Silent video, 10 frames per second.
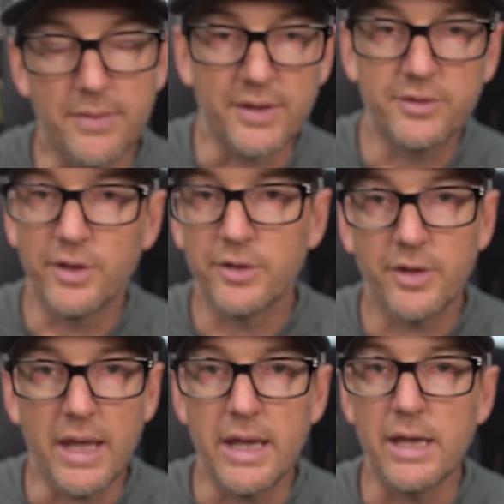This
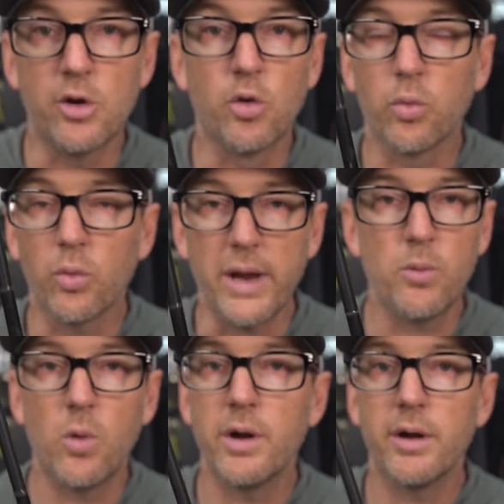is a
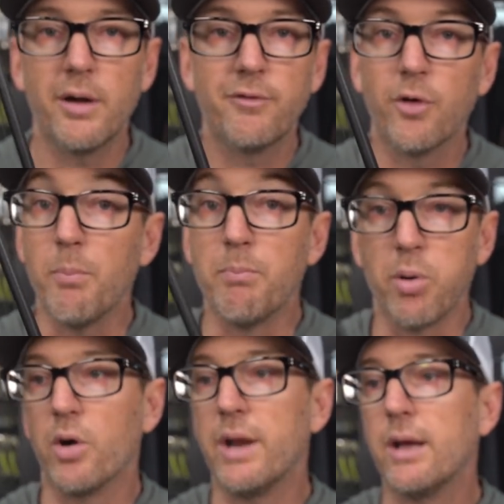great one for
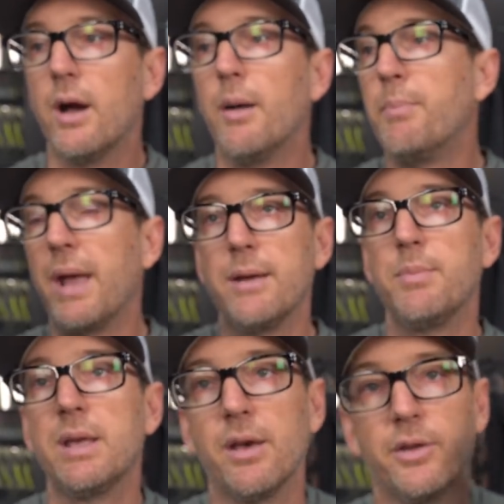burning a
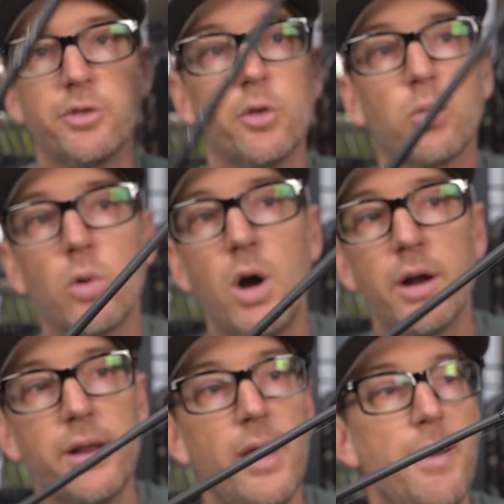bait because the
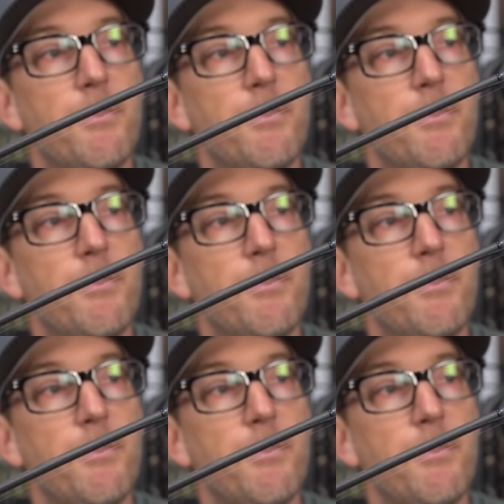rod